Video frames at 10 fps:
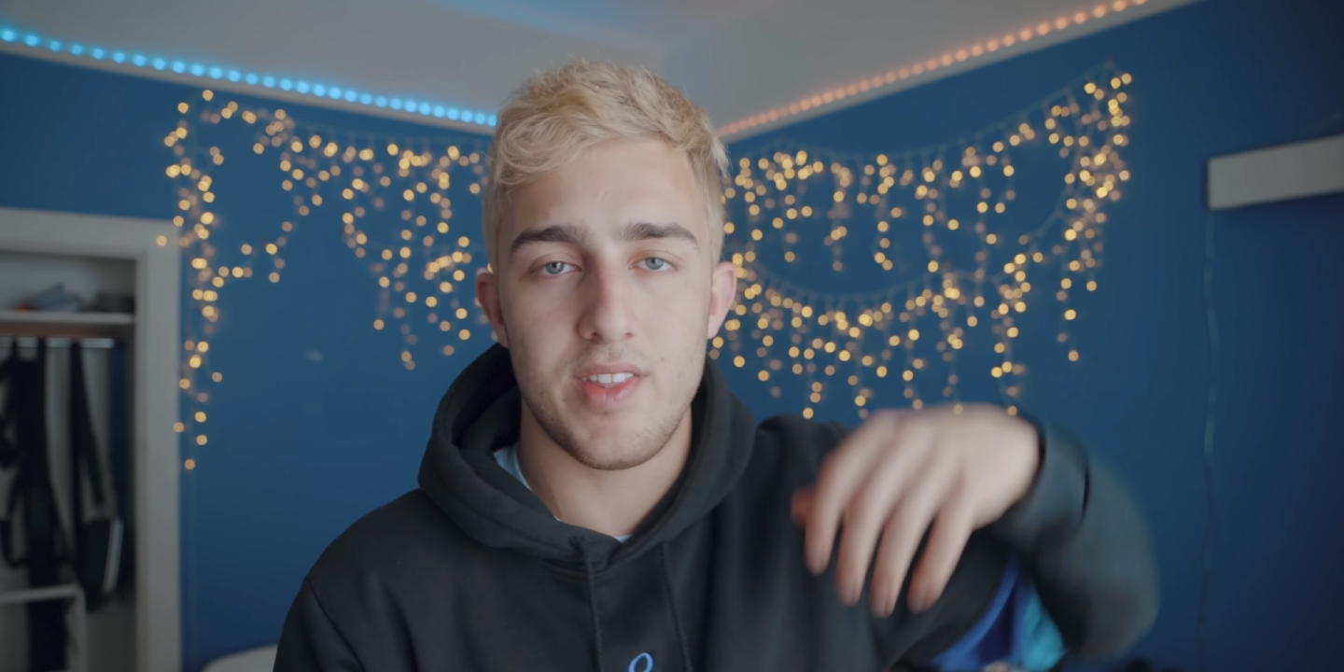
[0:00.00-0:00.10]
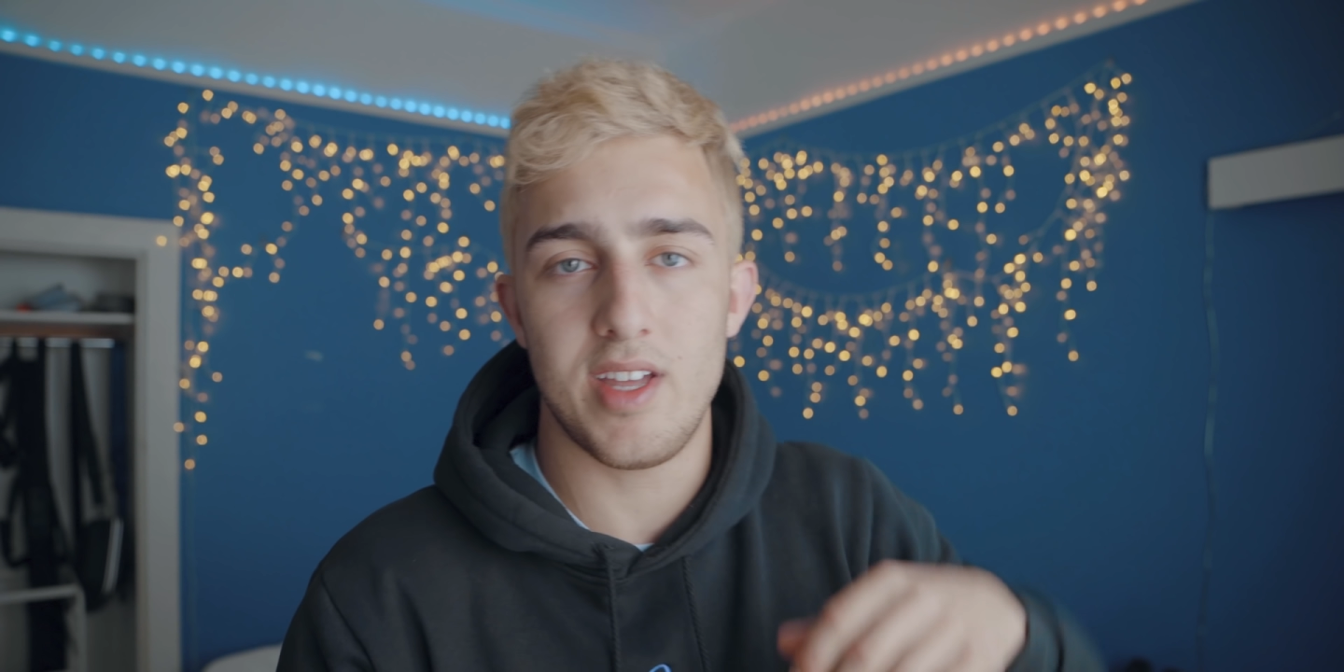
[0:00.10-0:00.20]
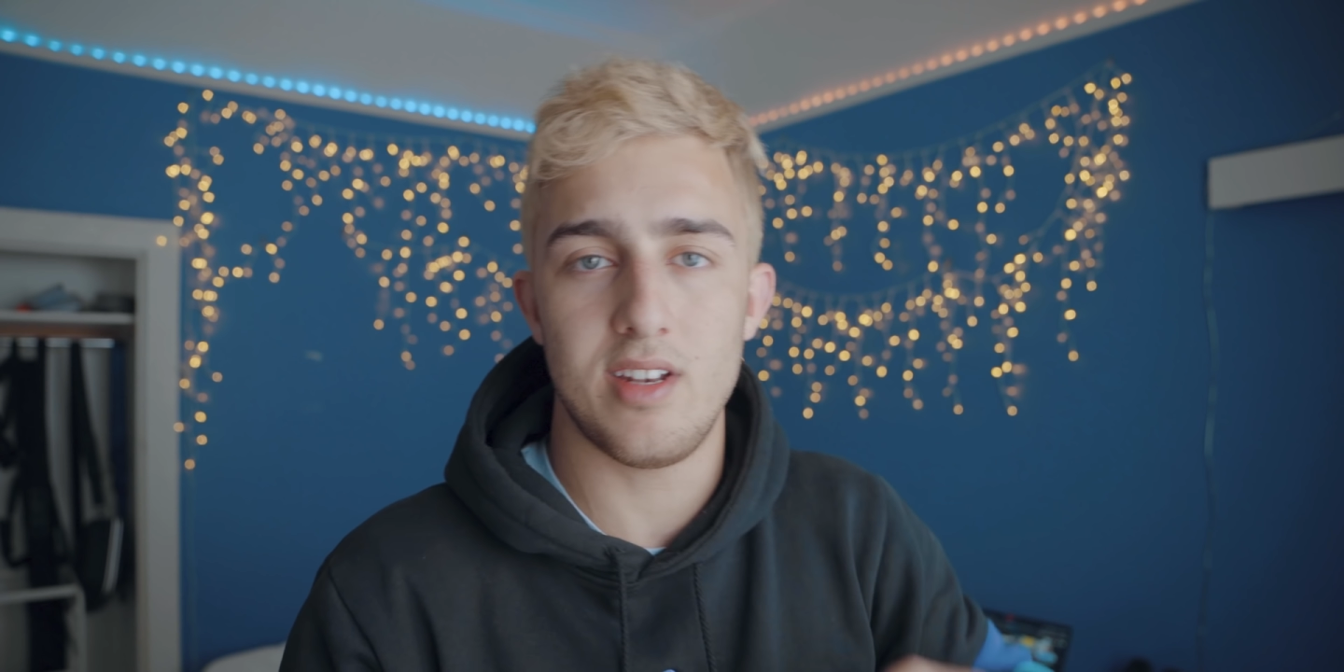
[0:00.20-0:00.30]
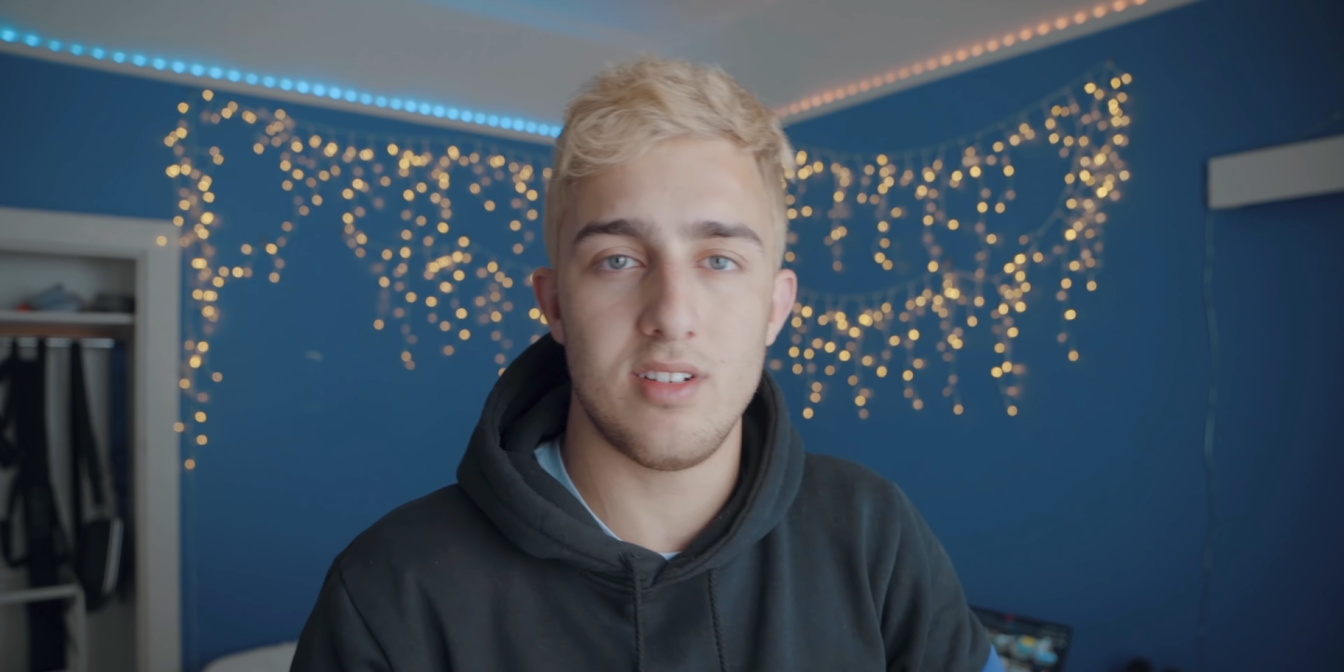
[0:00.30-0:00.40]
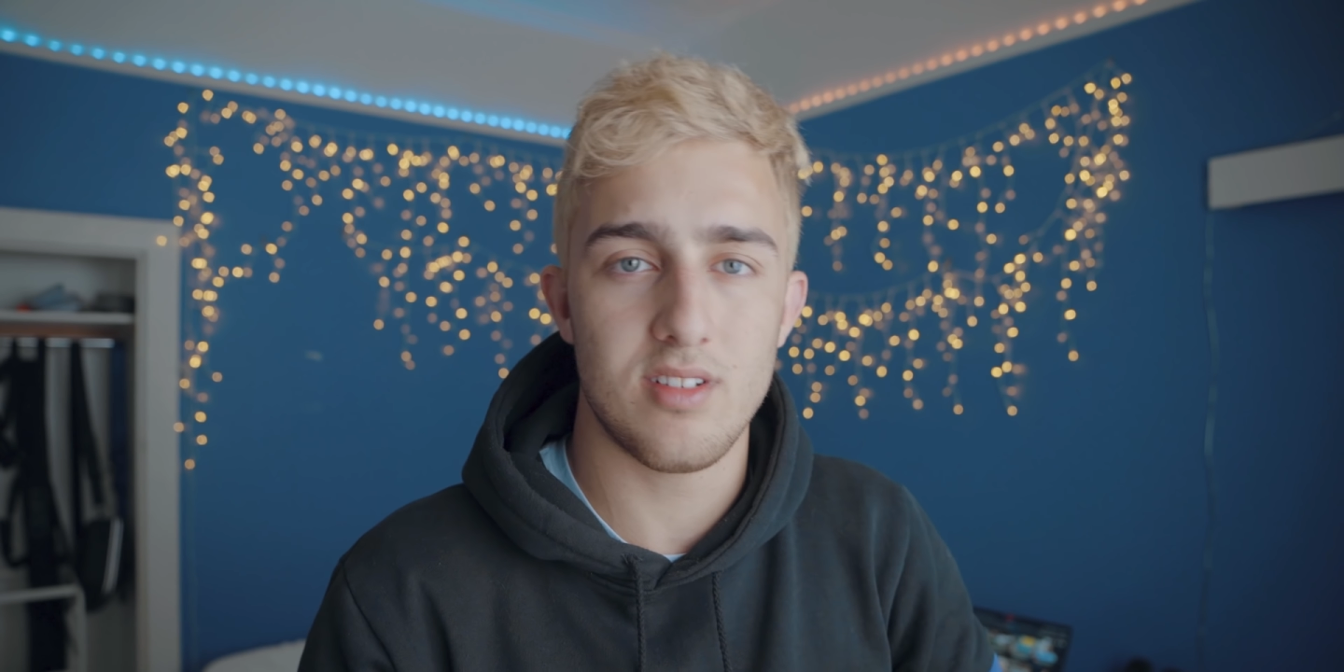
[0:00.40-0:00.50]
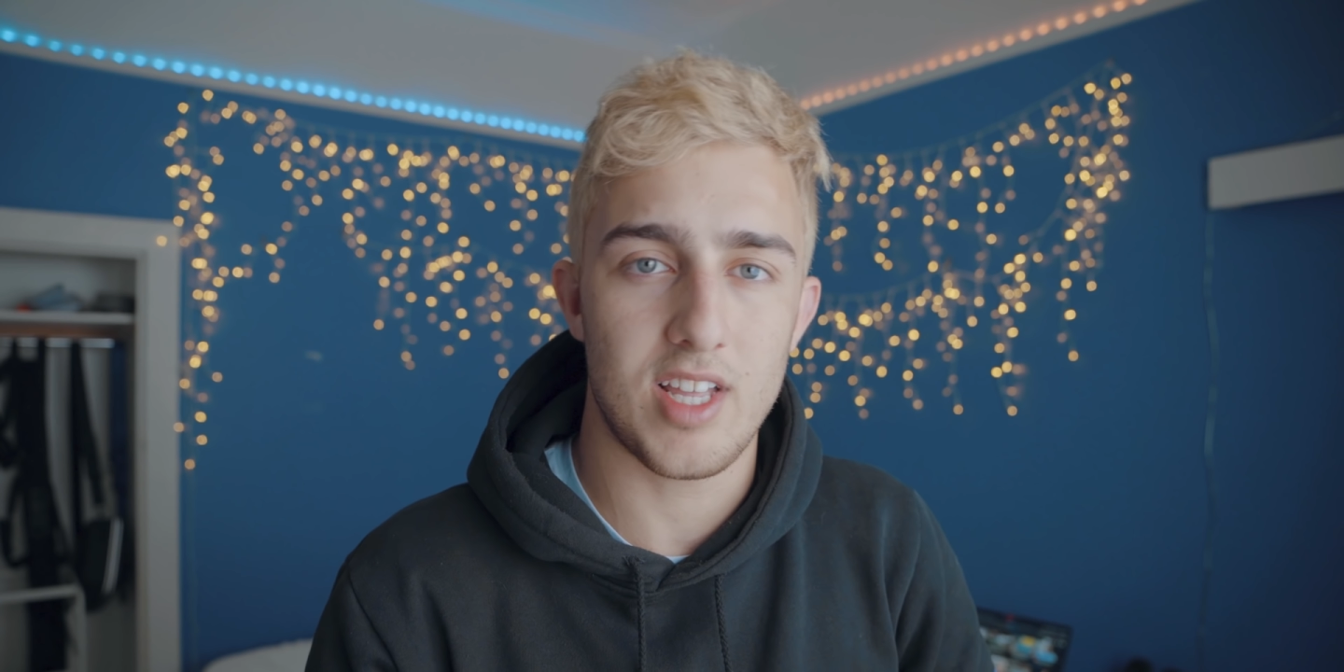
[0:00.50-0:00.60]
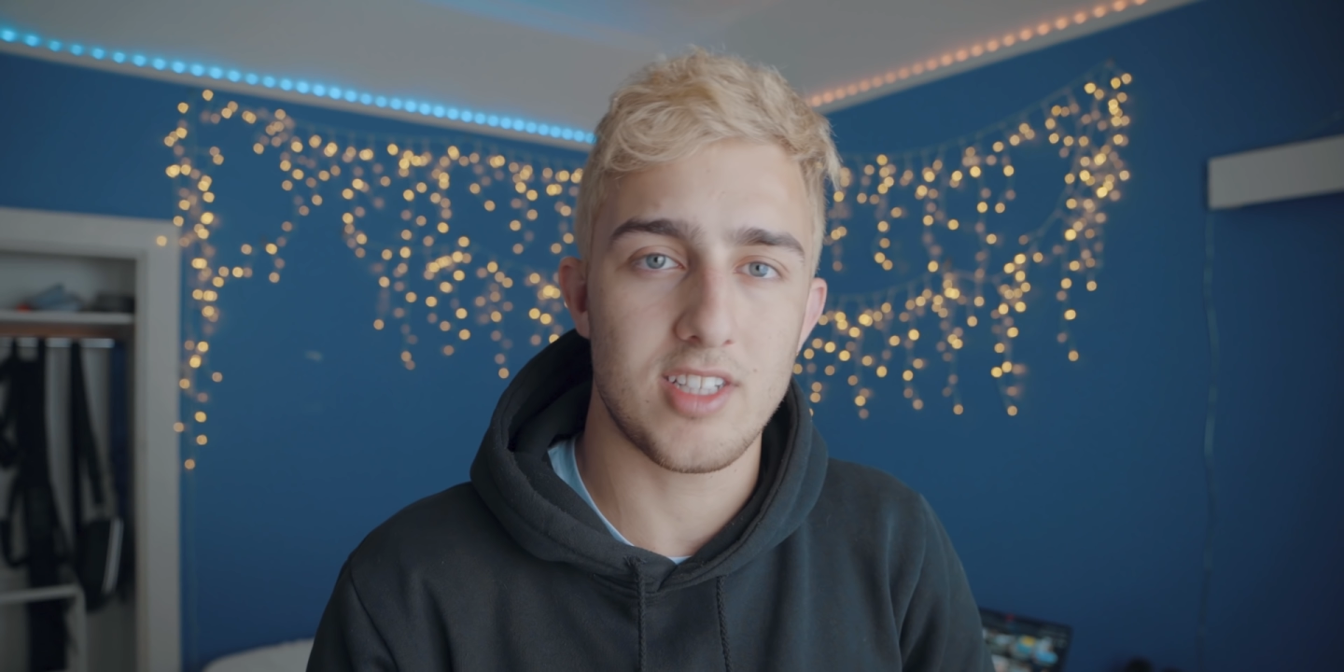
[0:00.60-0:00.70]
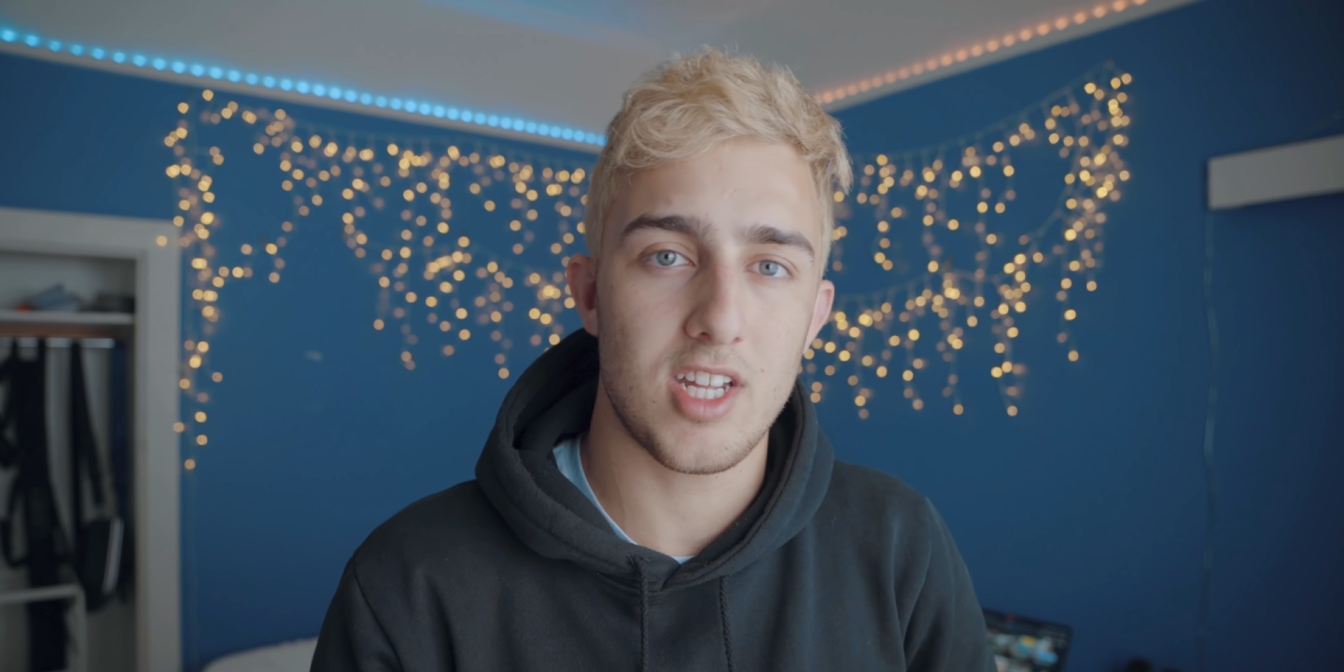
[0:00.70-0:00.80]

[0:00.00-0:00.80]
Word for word: and then that's